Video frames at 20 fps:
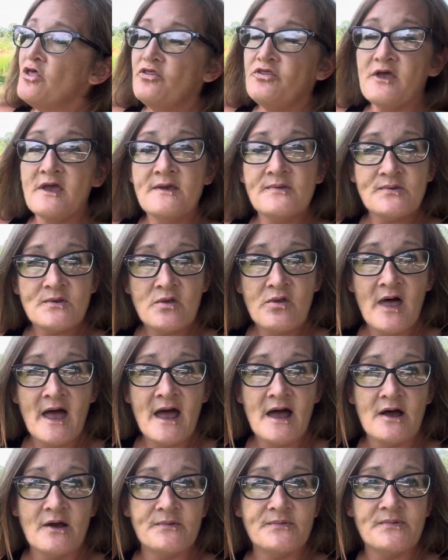these
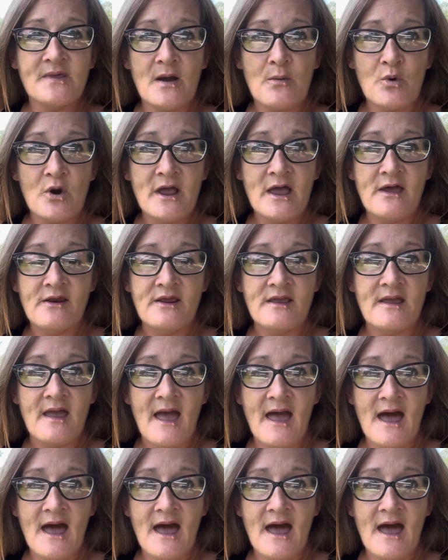clouds that were heading